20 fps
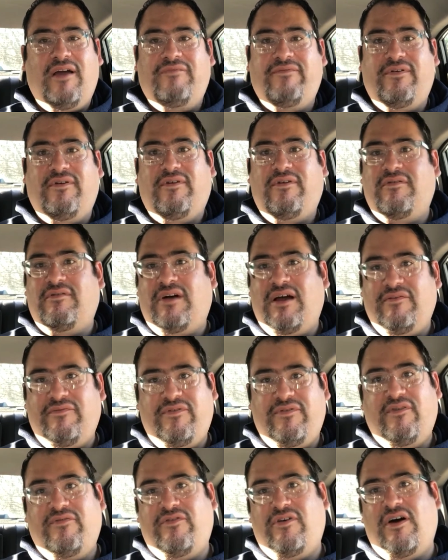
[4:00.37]
I feel
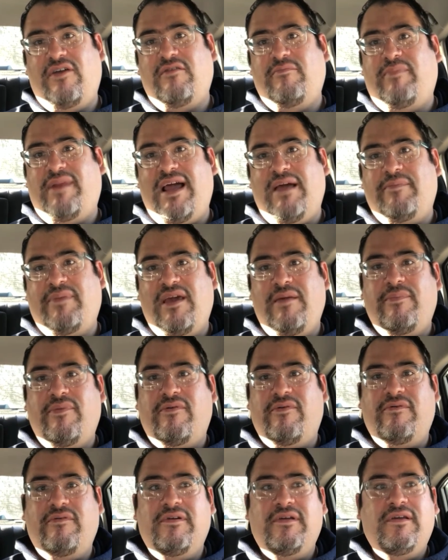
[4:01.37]
for all the black
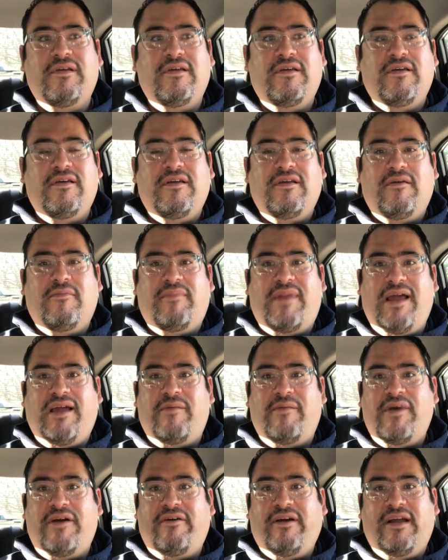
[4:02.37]
people, black
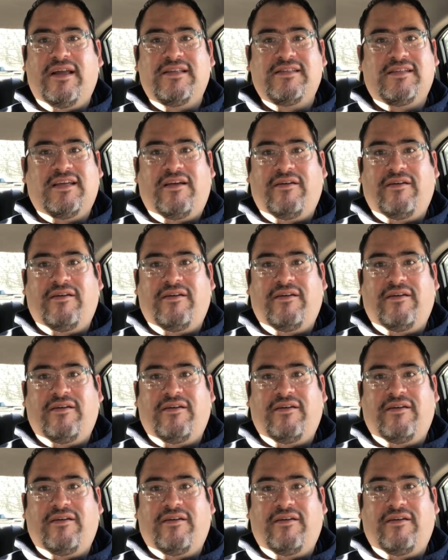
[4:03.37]
Americans.